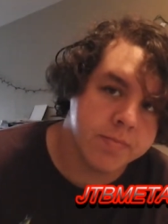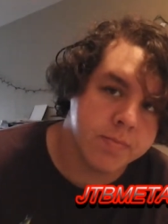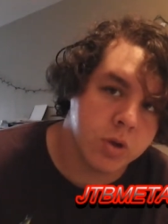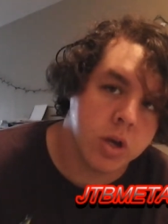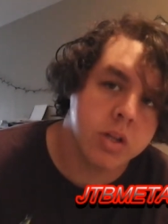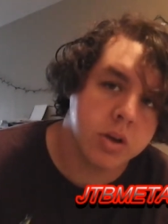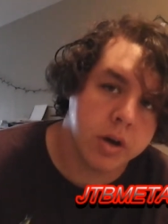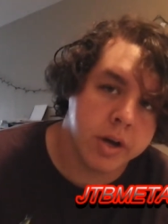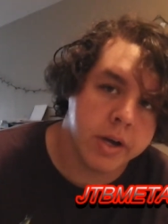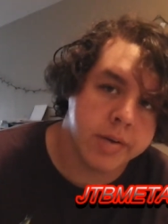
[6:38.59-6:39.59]
So let's
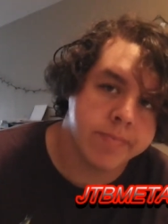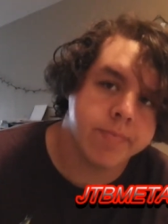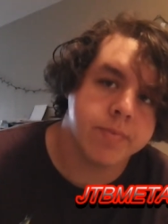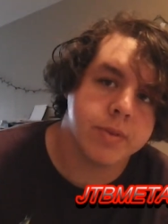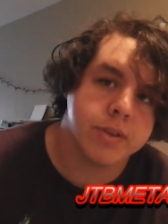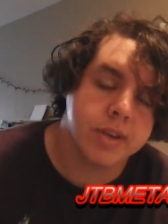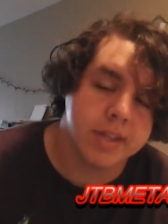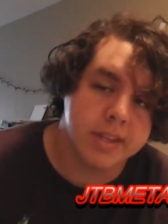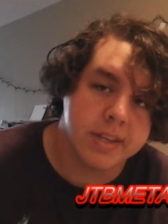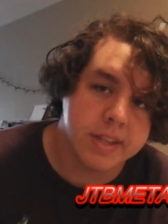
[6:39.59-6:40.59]
go ahead, let's
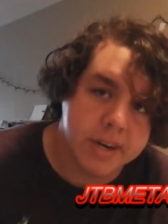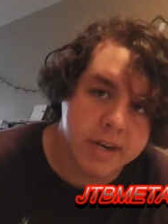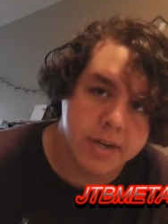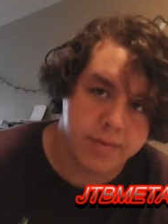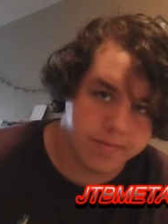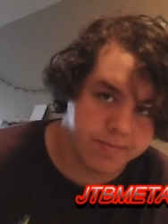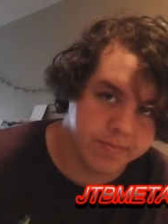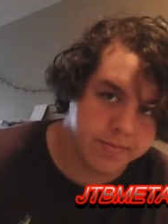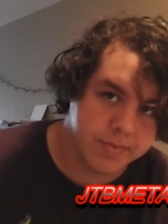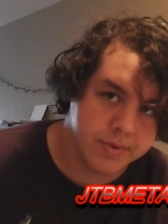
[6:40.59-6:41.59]
get this done,
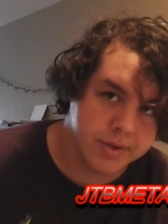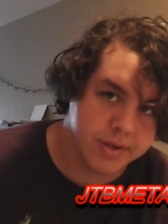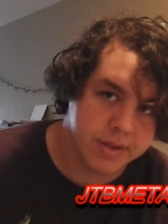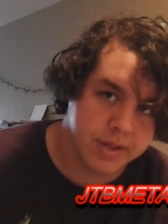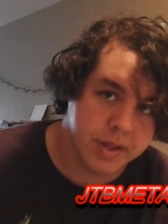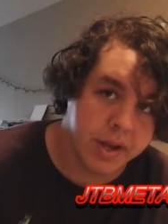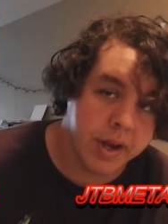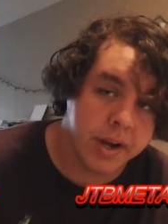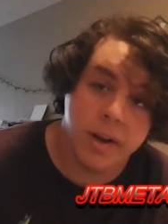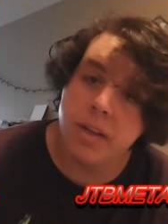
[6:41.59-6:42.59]

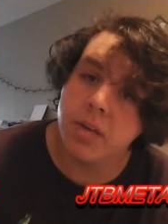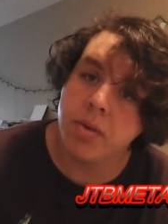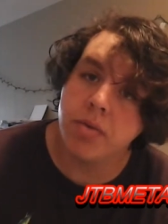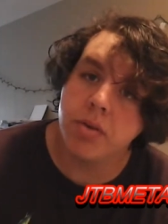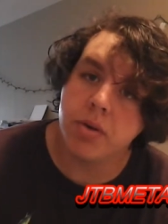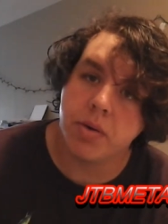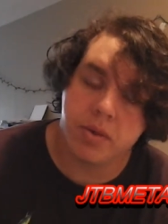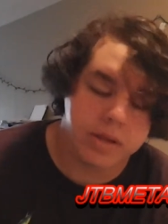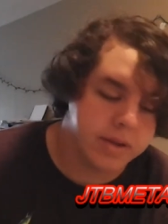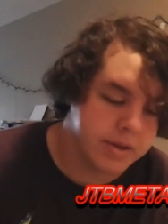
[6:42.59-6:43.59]
and uh, tell me if you agree
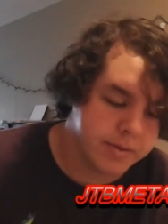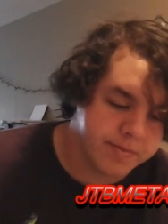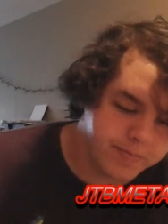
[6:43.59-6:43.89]
with this.